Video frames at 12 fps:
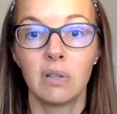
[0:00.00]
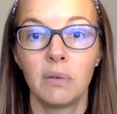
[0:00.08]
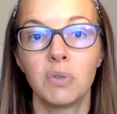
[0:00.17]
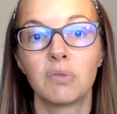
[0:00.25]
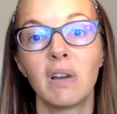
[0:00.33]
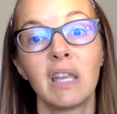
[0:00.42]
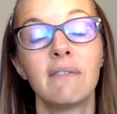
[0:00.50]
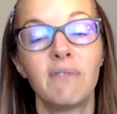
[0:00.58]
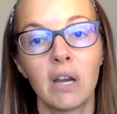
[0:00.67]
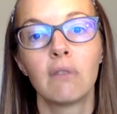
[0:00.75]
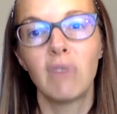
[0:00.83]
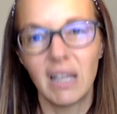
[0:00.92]

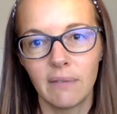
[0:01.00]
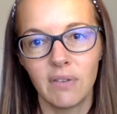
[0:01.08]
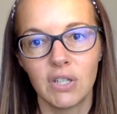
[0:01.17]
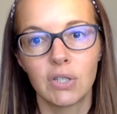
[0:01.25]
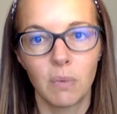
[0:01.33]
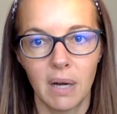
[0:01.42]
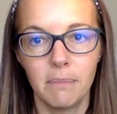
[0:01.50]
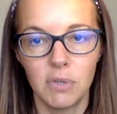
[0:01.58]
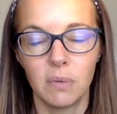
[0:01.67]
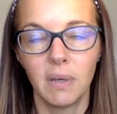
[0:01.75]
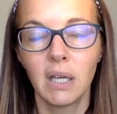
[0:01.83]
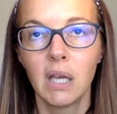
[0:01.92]
very relevant to what I'm
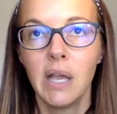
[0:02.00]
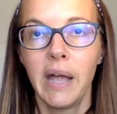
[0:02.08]
doing.